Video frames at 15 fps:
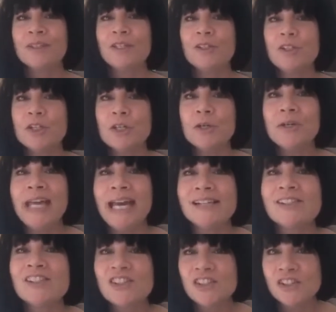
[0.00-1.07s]
You
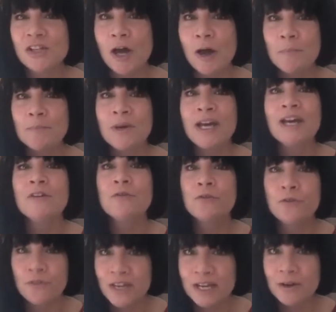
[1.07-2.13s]
can stop
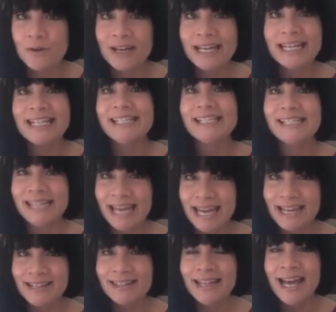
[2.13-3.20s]
fearing
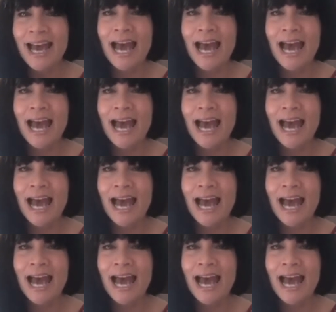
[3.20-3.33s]
death